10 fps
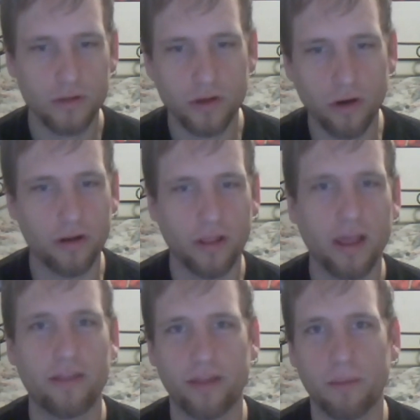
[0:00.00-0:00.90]
starting to
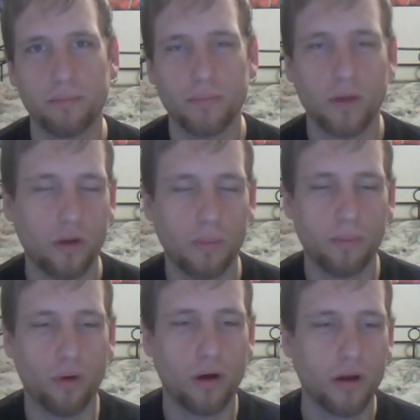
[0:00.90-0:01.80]
like them a little
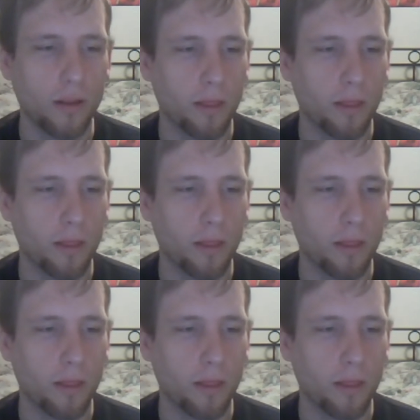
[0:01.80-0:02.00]
bit more.